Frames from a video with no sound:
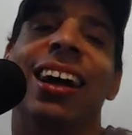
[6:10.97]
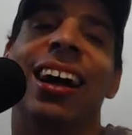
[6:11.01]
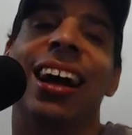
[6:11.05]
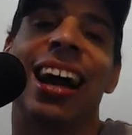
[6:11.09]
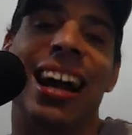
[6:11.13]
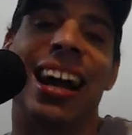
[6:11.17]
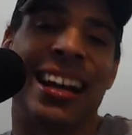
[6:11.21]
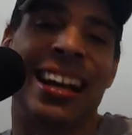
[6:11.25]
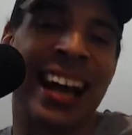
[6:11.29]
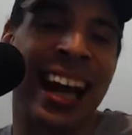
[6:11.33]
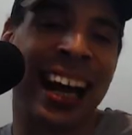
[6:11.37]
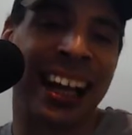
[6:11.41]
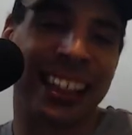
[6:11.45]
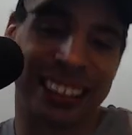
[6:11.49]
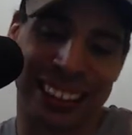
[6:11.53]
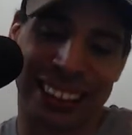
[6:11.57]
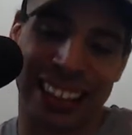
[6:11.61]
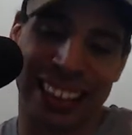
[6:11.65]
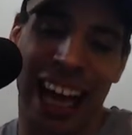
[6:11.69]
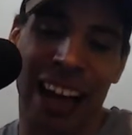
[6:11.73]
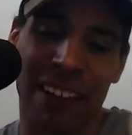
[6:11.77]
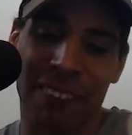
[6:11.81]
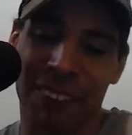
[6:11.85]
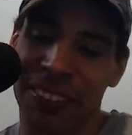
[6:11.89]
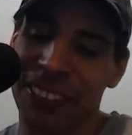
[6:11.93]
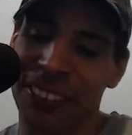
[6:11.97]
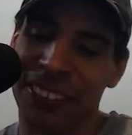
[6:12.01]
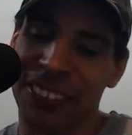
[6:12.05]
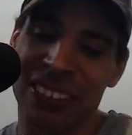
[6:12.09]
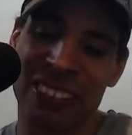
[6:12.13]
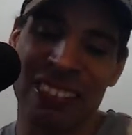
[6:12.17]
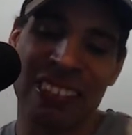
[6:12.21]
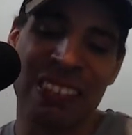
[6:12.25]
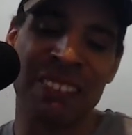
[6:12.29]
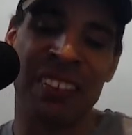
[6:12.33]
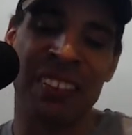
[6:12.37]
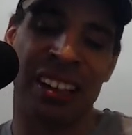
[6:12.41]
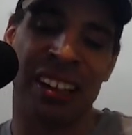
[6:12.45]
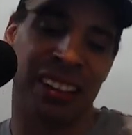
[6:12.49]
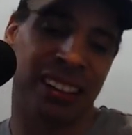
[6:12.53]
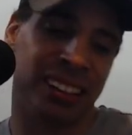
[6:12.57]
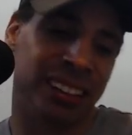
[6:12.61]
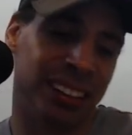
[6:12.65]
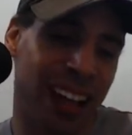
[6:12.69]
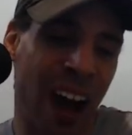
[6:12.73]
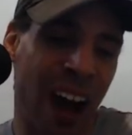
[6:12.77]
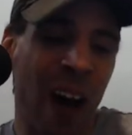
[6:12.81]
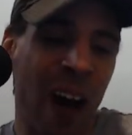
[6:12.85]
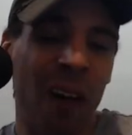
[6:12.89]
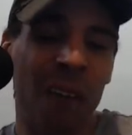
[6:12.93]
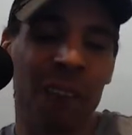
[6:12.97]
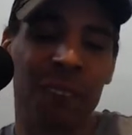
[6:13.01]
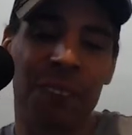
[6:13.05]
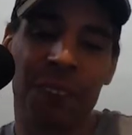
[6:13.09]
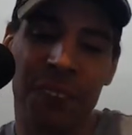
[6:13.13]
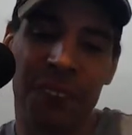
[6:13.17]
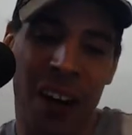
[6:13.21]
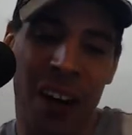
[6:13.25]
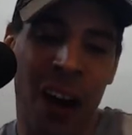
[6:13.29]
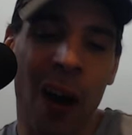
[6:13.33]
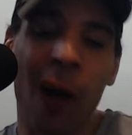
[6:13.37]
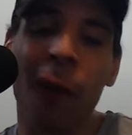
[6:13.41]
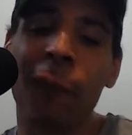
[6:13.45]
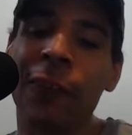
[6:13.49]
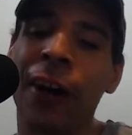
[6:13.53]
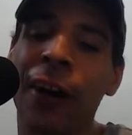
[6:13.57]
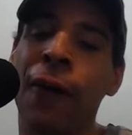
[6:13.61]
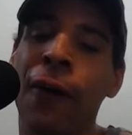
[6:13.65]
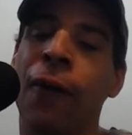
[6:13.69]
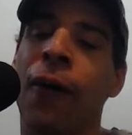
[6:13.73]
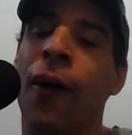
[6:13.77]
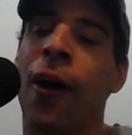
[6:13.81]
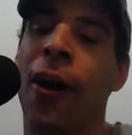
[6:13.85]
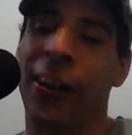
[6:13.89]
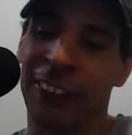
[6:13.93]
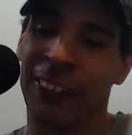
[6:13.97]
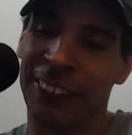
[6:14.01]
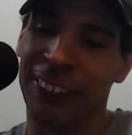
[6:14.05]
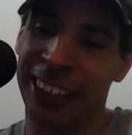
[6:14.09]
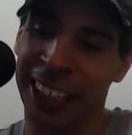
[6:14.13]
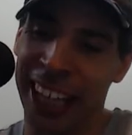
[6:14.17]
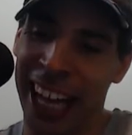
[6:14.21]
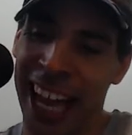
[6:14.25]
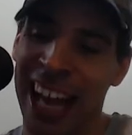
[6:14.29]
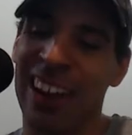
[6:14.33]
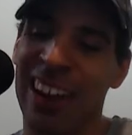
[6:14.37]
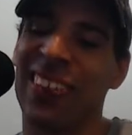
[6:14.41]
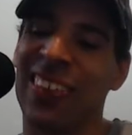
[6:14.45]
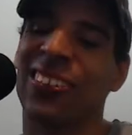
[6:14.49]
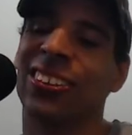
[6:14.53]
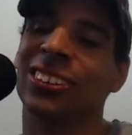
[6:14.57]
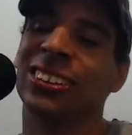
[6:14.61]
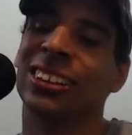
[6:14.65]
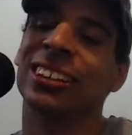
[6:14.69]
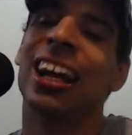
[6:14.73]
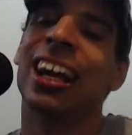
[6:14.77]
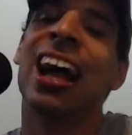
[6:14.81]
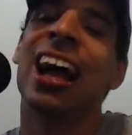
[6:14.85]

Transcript: not stop YouTube, but help out other channels,